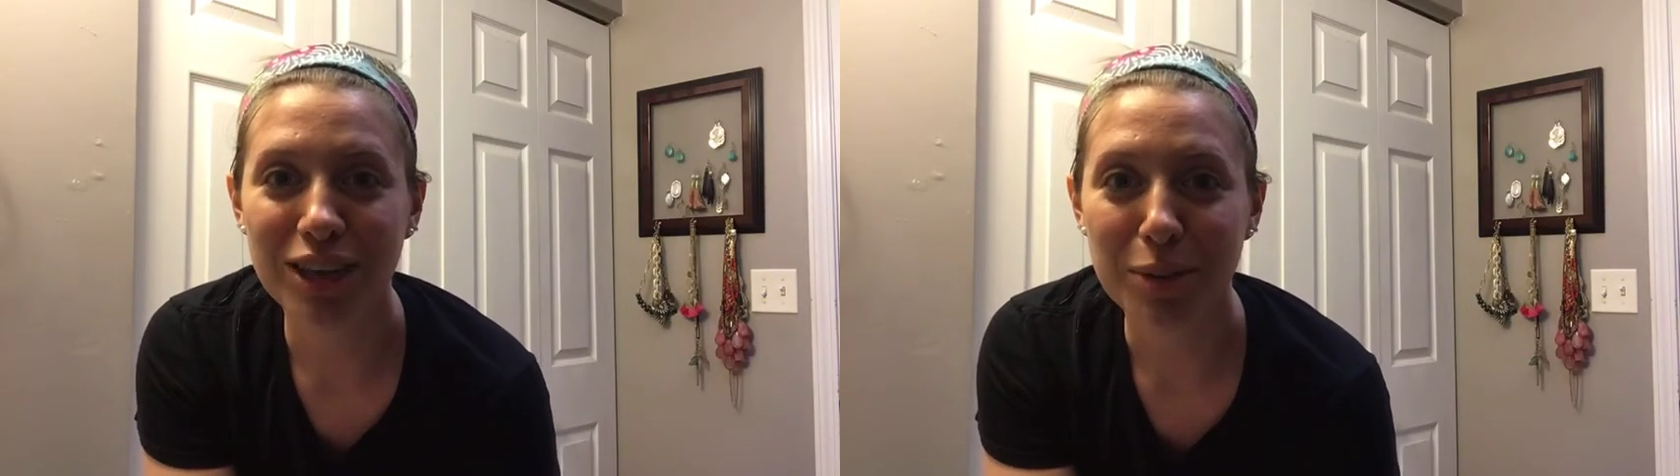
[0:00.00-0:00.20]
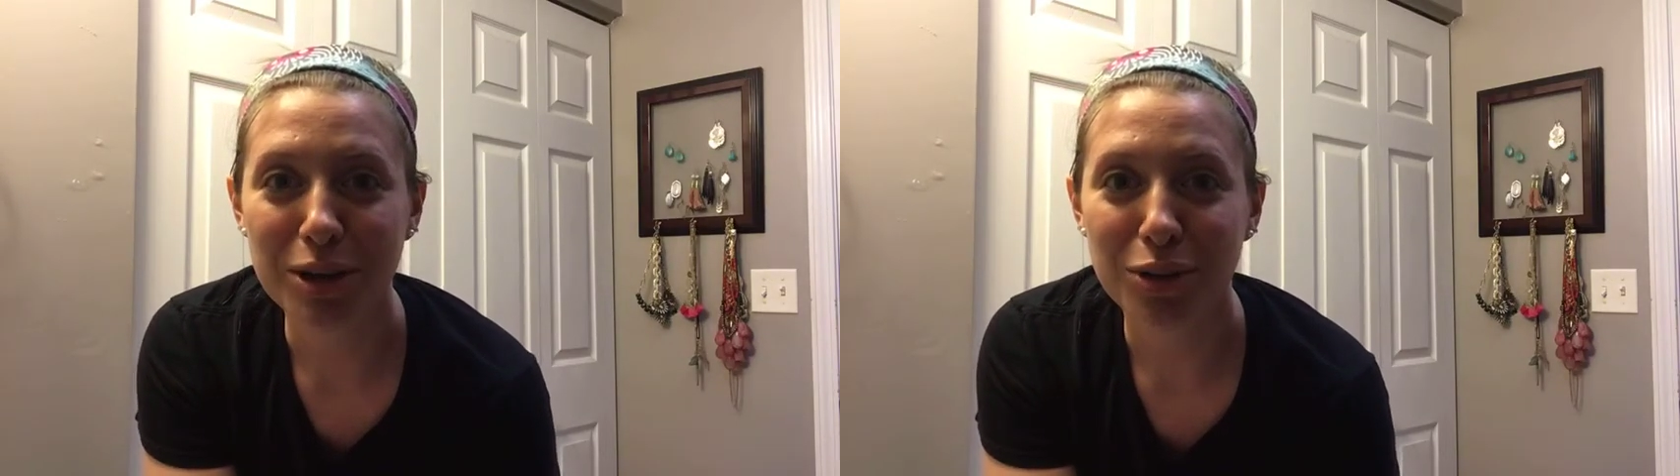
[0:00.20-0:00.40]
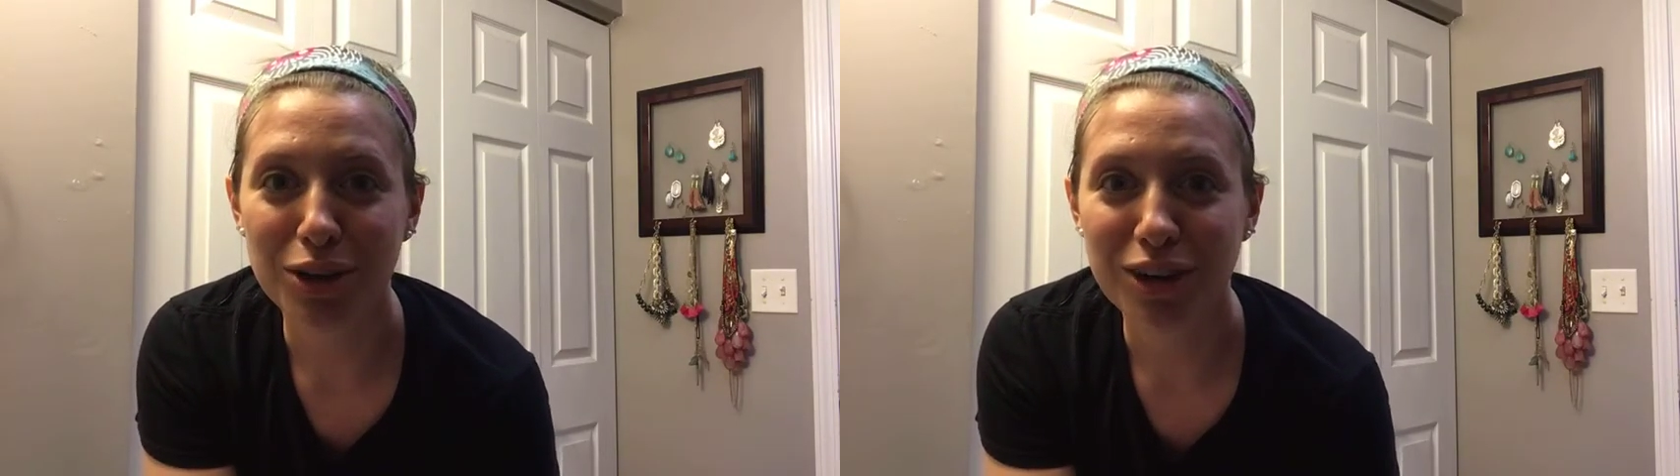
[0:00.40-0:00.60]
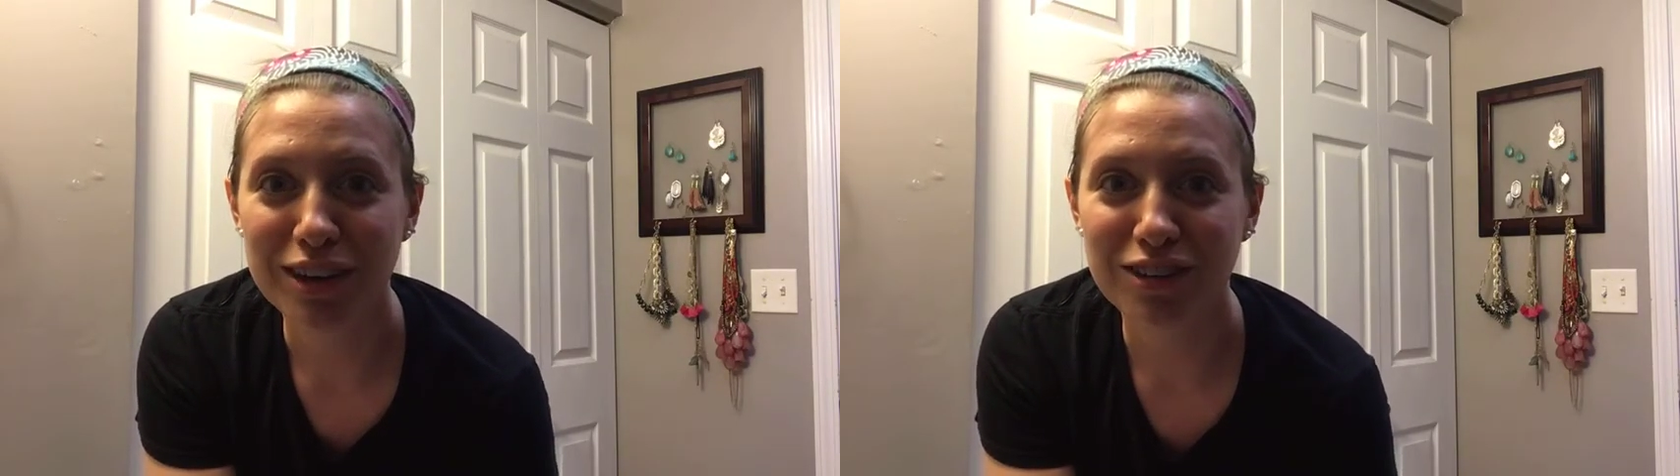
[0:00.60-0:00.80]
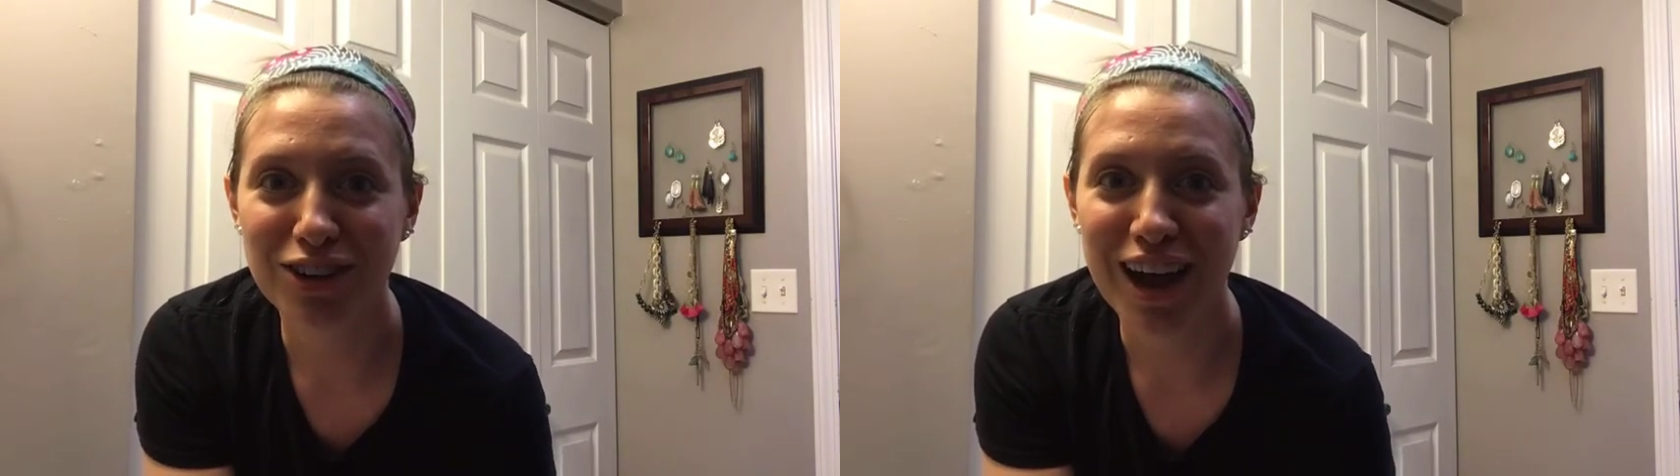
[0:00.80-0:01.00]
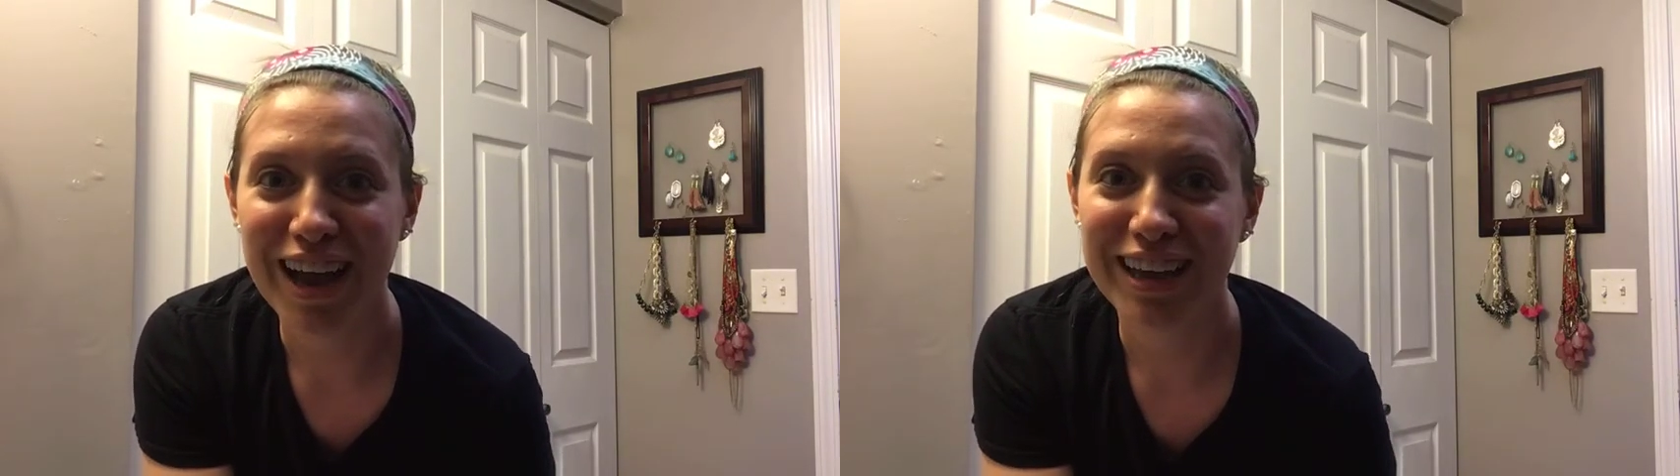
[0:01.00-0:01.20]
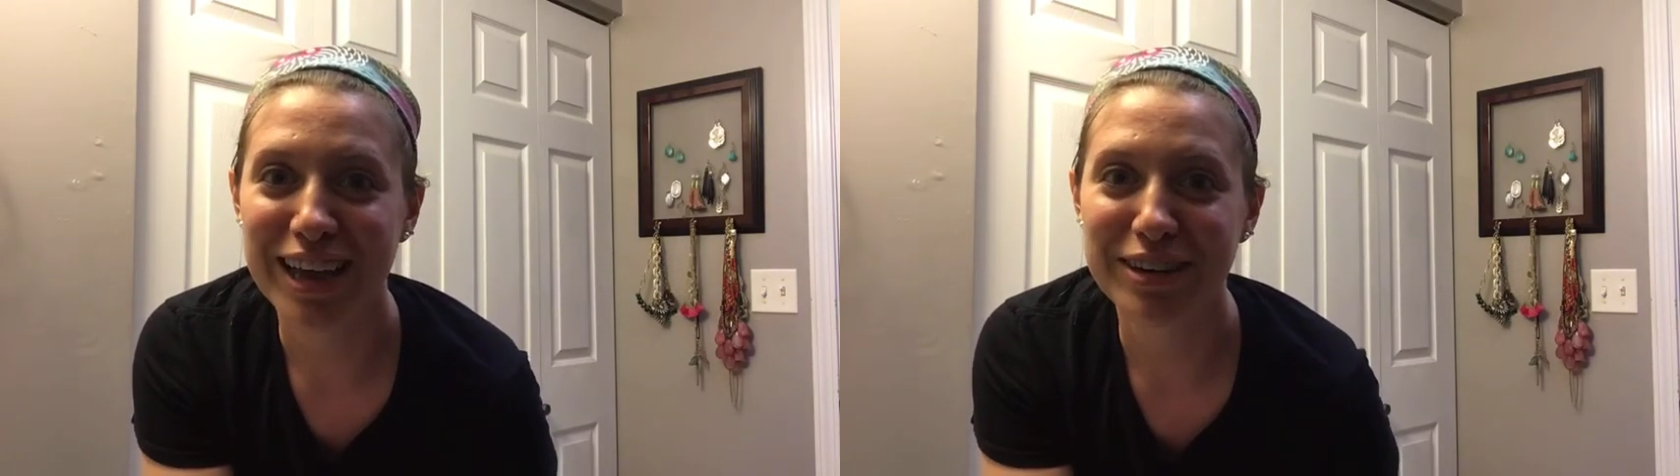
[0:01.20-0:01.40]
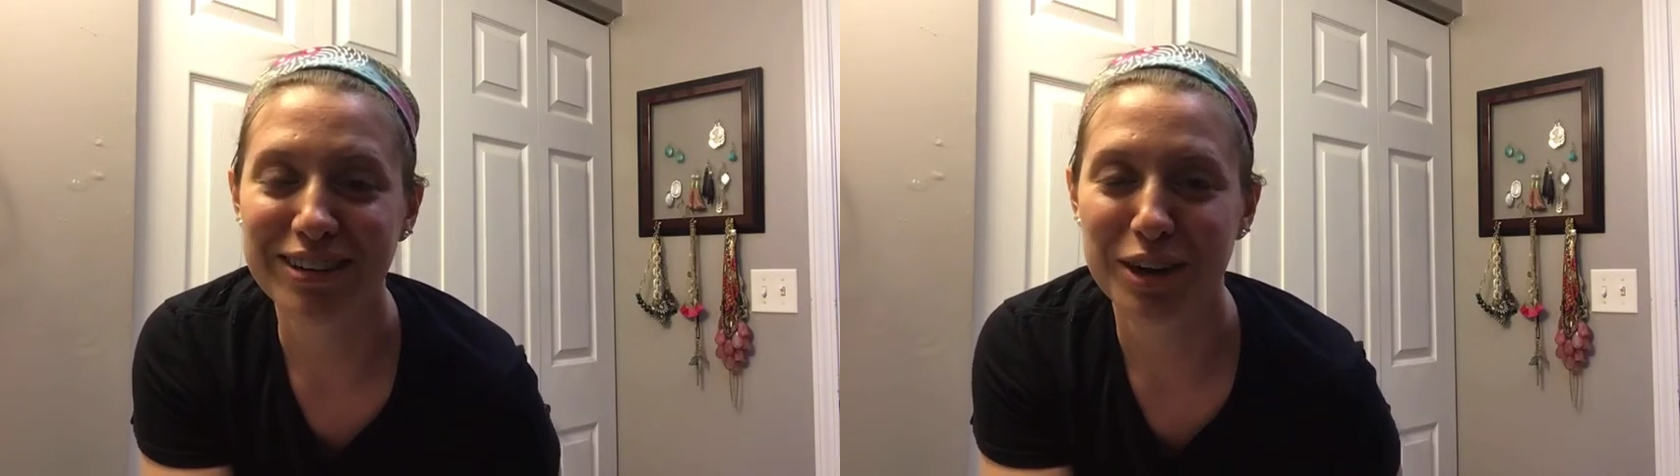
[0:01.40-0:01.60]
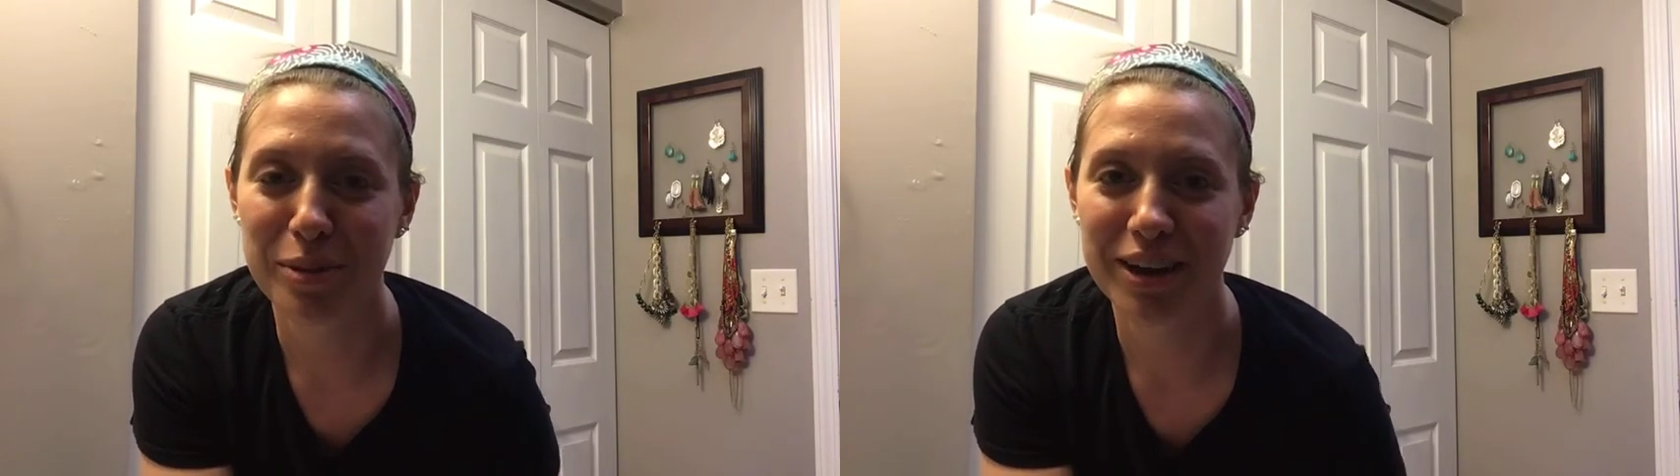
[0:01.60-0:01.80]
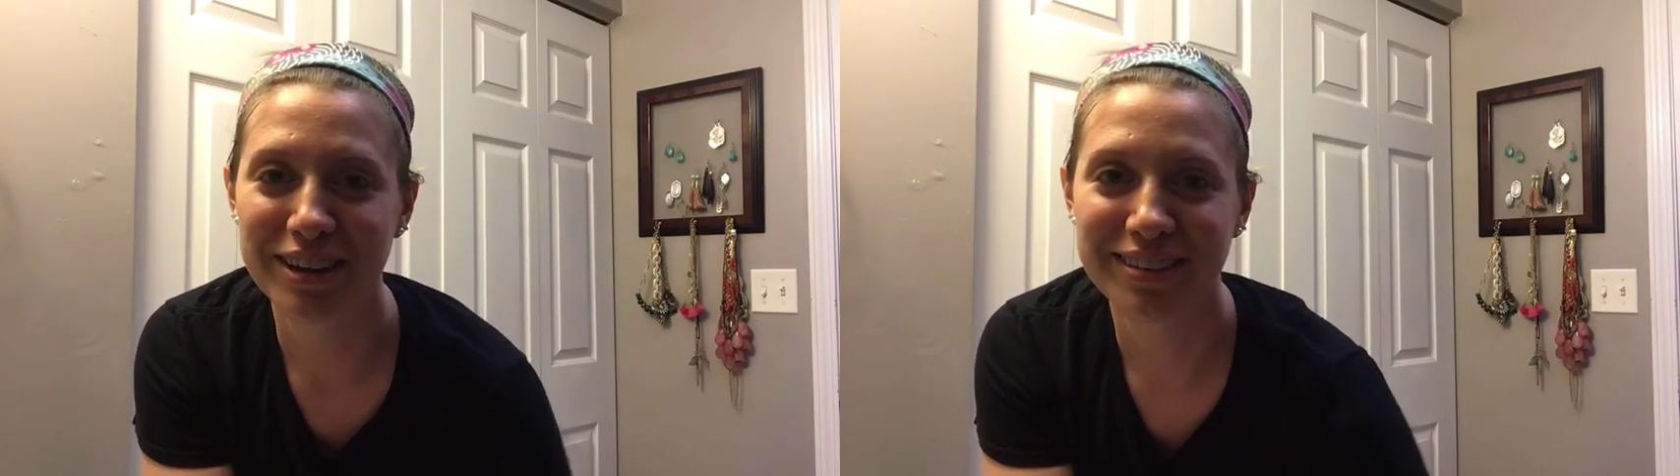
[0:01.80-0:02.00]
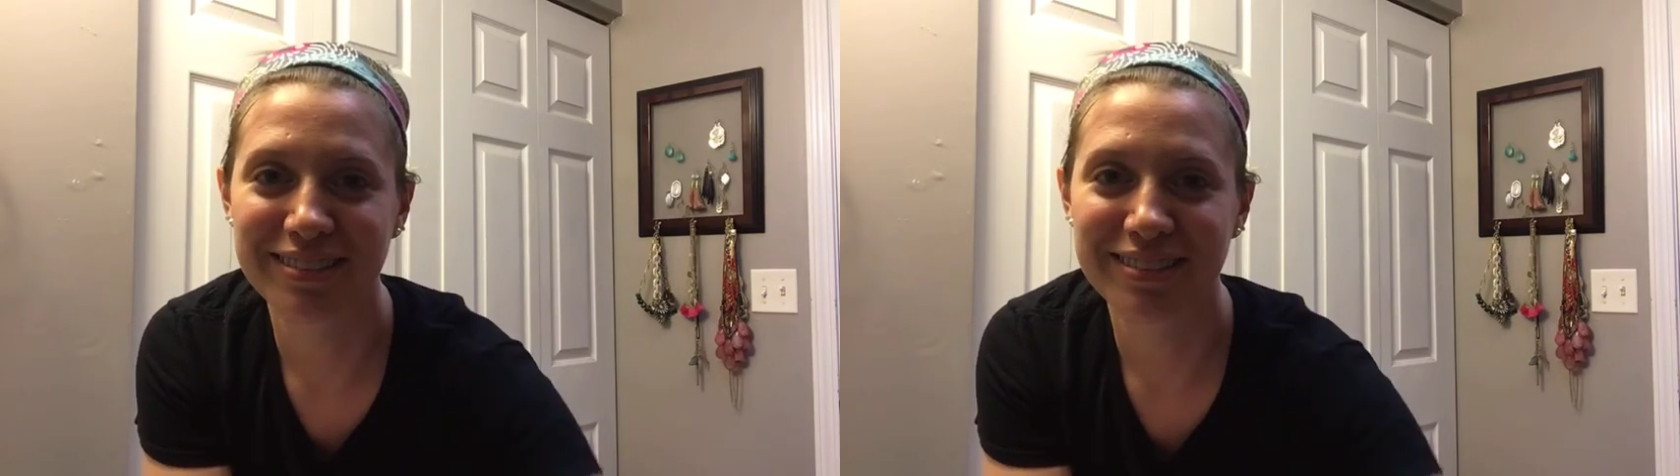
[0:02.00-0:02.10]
Let me know what you guys try. Can't wait to hear about it.